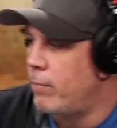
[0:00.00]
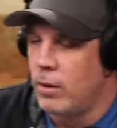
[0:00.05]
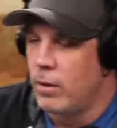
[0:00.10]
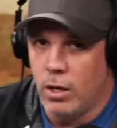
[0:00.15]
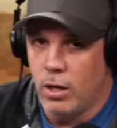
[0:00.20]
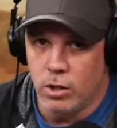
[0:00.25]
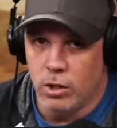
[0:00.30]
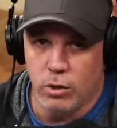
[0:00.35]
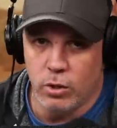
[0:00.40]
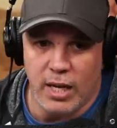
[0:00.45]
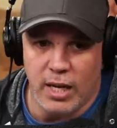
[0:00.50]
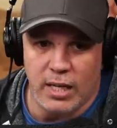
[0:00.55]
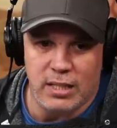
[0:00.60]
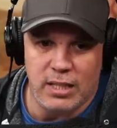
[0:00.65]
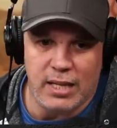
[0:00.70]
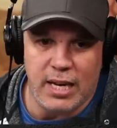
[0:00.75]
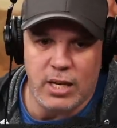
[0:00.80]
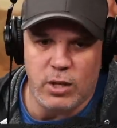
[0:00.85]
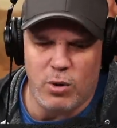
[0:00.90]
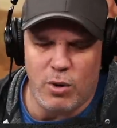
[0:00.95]
So thanks
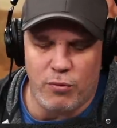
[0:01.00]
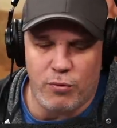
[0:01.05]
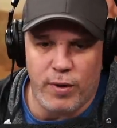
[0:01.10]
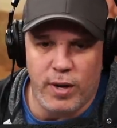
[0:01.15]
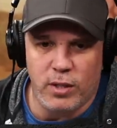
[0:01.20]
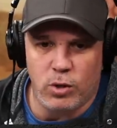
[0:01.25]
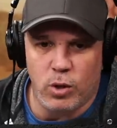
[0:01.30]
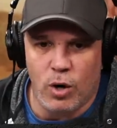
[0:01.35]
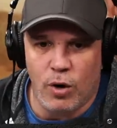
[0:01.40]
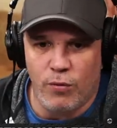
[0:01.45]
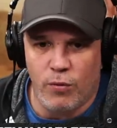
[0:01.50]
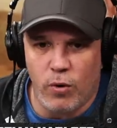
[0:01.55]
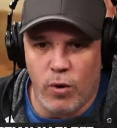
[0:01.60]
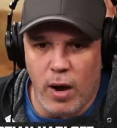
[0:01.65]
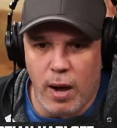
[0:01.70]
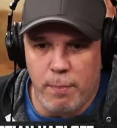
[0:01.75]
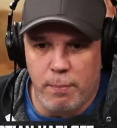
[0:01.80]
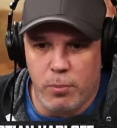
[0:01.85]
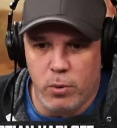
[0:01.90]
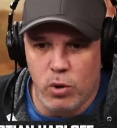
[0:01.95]
again to our friends over
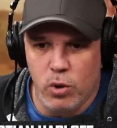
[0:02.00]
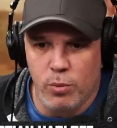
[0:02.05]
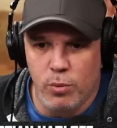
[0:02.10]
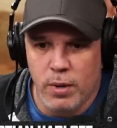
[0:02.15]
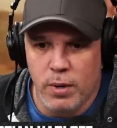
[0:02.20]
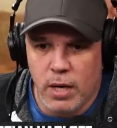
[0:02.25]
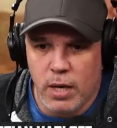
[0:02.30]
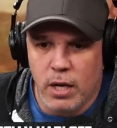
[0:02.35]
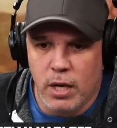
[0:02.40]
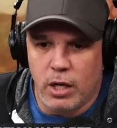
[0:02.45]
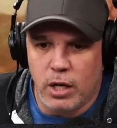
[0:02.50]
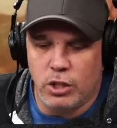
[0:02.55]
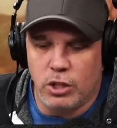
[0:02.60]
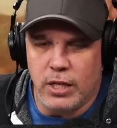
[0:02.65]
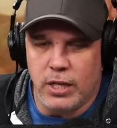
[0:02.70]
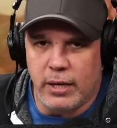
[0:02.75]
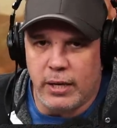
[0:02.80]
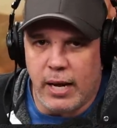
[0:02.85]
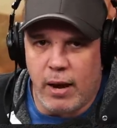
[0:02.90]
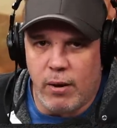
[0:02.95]
at Boom. You can
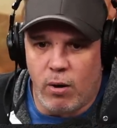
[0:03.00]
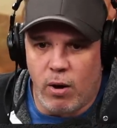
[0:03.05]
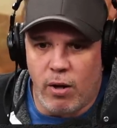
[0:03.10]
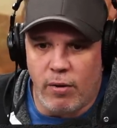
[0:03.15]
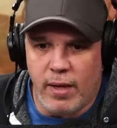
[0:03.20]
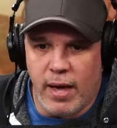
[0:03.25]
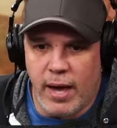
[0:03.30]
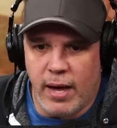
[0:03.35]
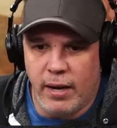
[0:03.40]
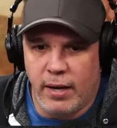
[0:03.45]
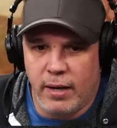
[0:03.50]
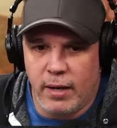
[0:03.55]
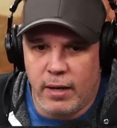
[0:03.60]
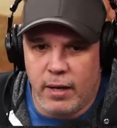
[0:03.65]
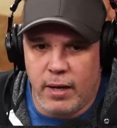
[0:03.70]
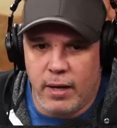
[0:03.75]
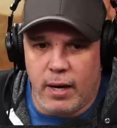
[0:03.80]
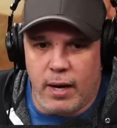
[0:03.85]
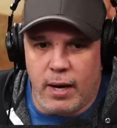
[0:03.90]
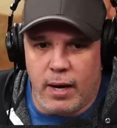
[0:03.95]
check out all that.
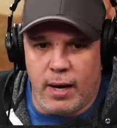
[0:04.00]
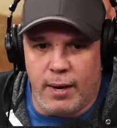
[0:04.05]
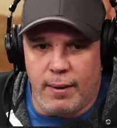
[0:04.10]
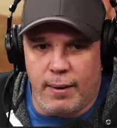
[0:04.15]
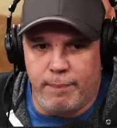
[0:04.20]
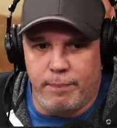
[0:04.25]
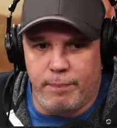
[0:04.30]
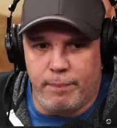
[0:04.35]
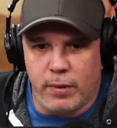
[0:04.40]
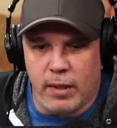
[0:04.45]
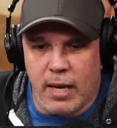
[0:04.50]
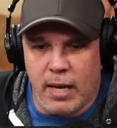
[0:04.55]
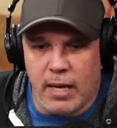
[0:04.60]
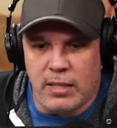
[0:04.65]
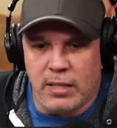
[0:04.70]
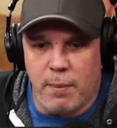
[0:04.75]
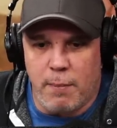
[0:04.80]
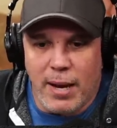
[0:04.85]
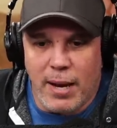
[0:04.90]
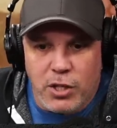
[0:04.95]
Um,
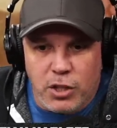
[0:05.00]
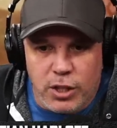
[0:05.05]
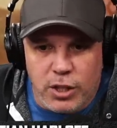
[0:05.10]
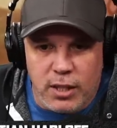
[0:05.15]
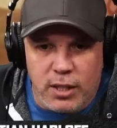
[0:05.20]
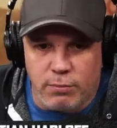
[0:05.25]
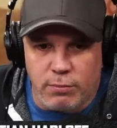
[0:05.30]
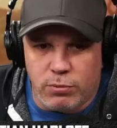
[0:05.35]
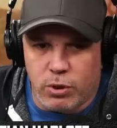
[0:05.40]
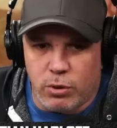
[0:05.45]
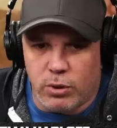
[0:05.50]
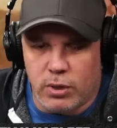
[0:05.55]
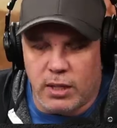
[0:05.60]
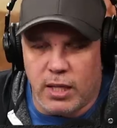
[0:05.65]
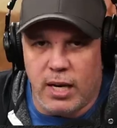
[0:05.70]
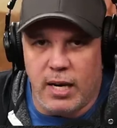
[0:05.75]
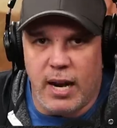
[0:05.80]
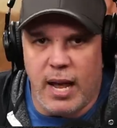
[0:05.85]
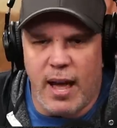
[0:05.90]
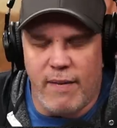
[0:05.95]
as I mentioned, I'm so
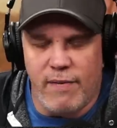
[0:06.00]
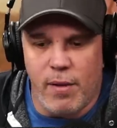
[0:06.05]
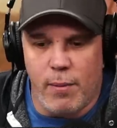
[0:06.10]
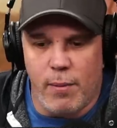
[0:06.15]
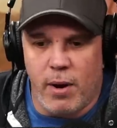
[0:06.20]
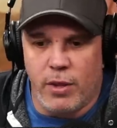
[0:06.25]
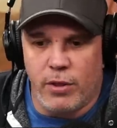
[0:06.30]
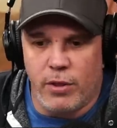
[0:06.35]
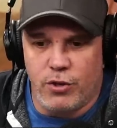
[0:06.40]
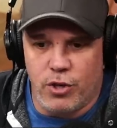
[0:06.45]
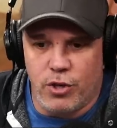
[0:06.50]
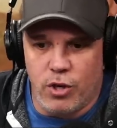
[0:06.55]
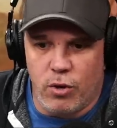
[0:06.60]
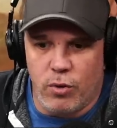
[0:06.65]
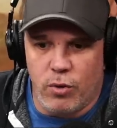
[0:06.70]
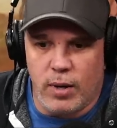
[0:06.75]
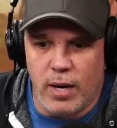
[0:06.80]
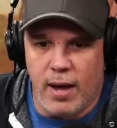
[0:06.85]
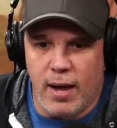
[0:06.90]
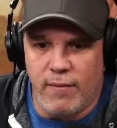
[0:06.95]
excited to have them on the
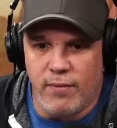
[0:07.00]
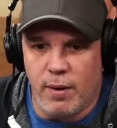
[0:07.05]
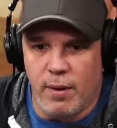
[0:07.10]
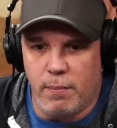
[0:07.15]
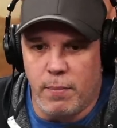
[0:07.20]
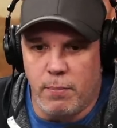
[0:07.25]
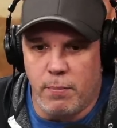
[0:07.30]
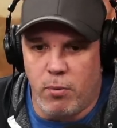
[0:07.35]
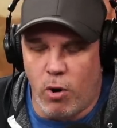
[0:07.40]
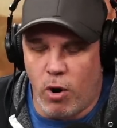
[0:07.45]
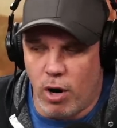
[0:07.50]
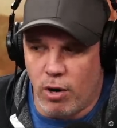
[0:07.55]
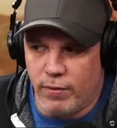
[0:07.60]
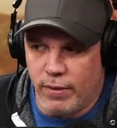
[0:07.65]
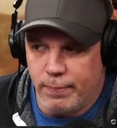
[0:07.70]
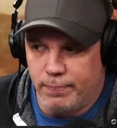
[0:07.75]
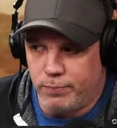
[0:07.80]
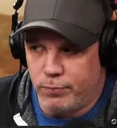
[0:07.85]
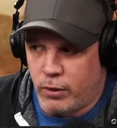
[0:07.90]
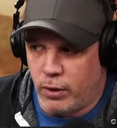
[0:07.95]
show and have them be part of
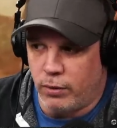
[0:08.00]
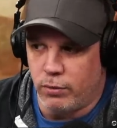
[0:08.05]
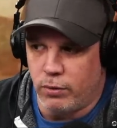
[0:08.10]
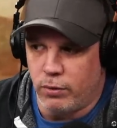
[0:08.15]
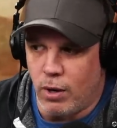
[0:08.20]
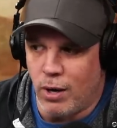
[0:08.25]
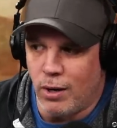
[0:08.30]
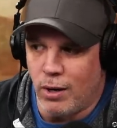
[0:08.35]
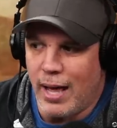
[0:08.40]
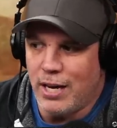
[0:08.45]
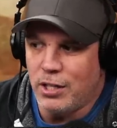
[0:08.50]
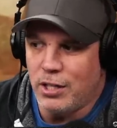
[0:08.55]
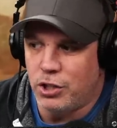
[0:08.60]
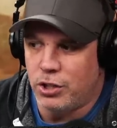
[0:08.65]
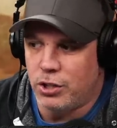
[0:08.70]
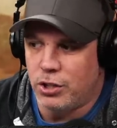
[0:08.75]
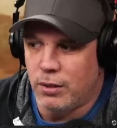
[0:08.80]
it. All right. Our last